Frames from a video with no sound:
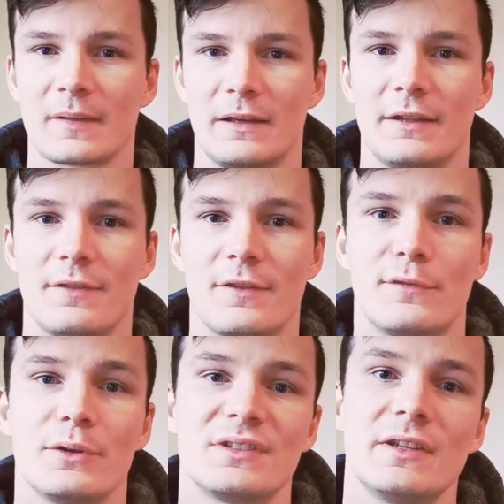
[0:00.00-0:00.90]
And the
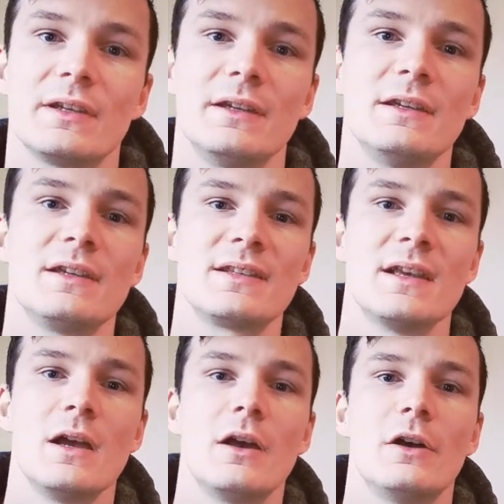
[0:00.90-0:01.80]
first thing
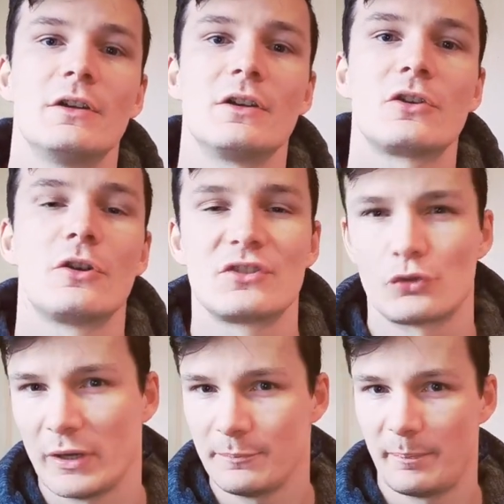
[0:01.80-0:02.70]
is a
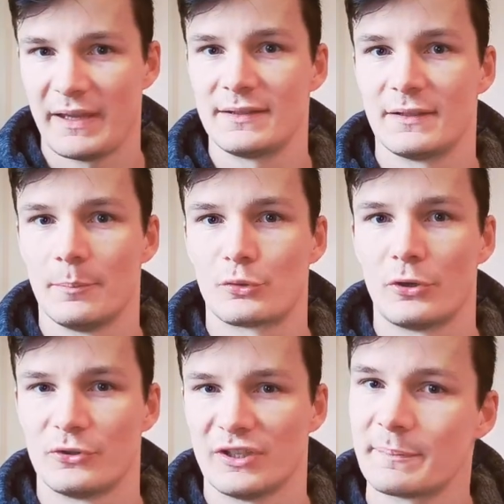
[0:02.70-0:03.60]
constraint based
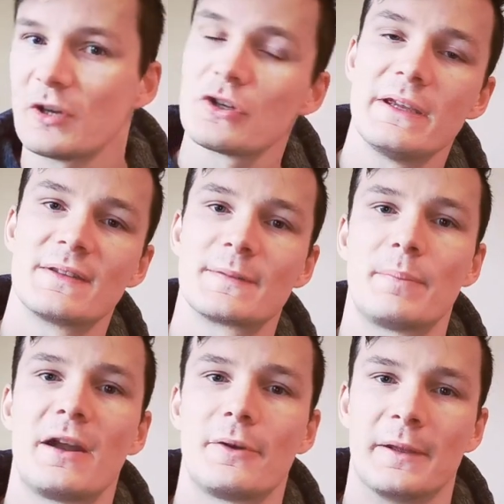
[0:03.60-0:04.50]
approach, especially in
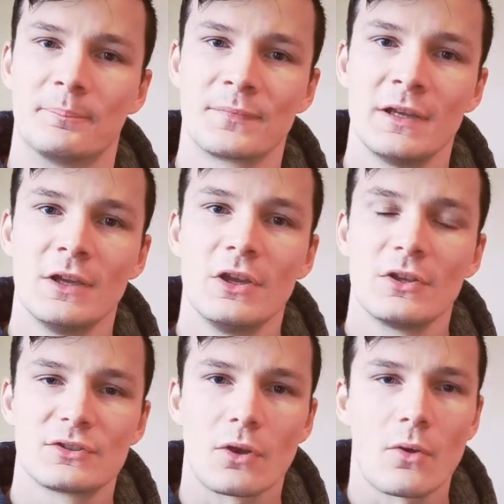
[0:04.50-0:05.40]
sparring.
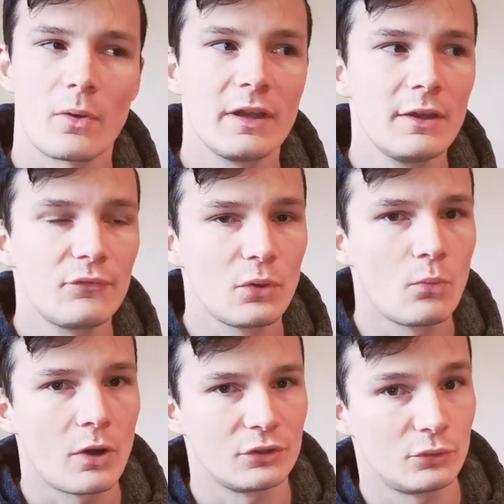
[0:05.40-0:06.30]
So if you
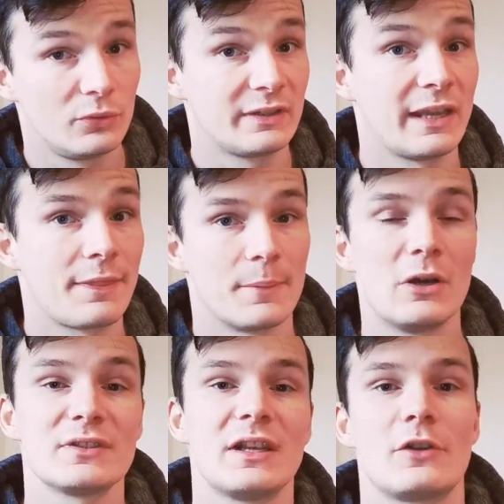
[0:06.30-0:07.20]
want to get the
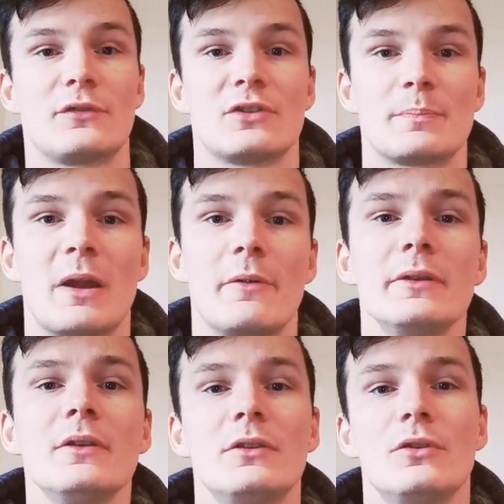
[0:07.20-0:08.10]
most out of your
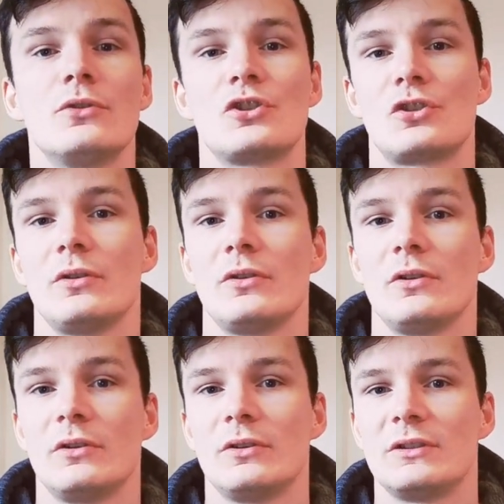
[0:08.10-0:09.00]
sparring, you
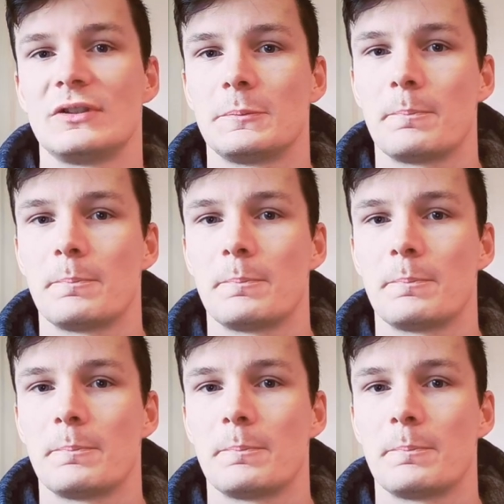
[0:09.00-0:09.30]
should